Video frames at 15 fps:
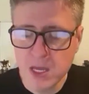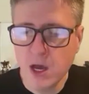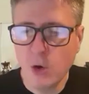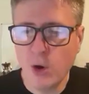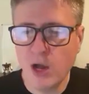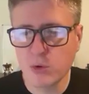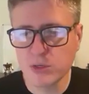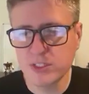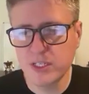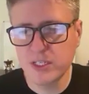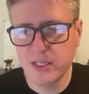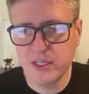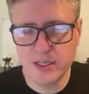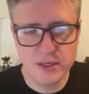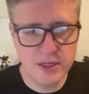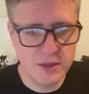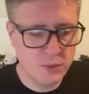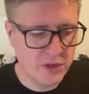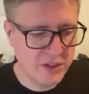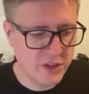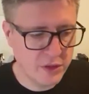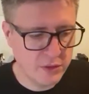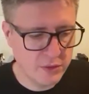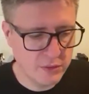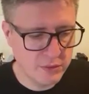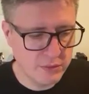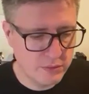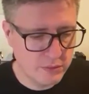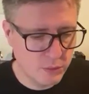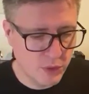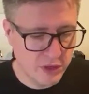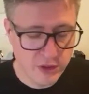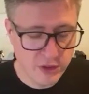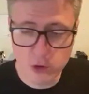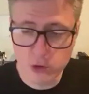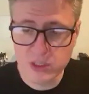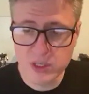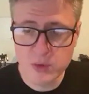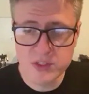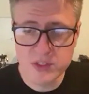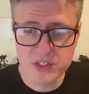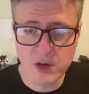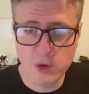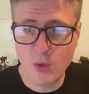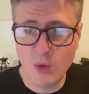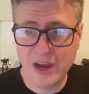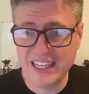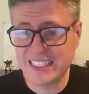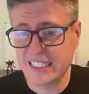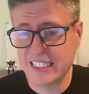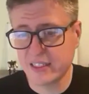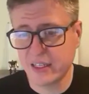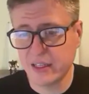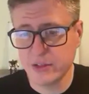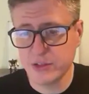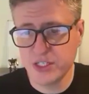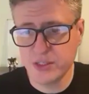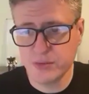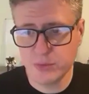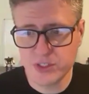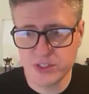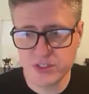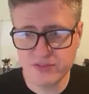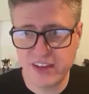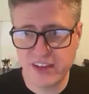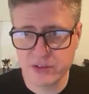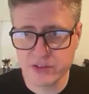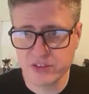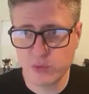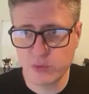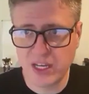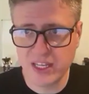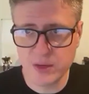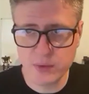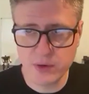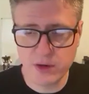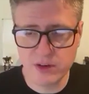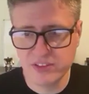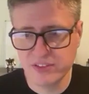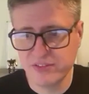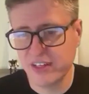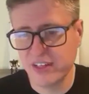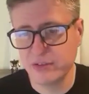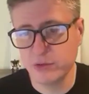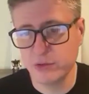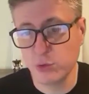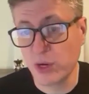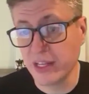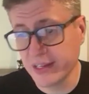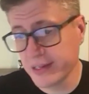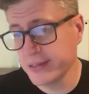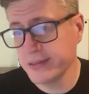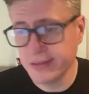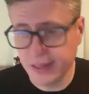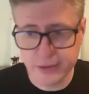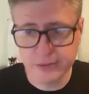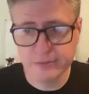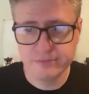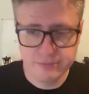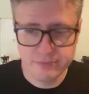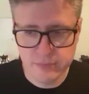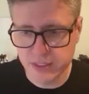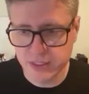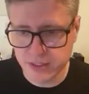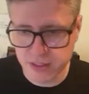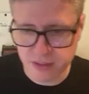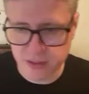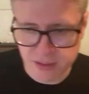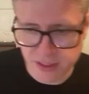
Oh, I worked at uh, one, of the, one of the early ones called Wily Technology, which the founders of mm-hmm. Wily went off to found New Relic later as a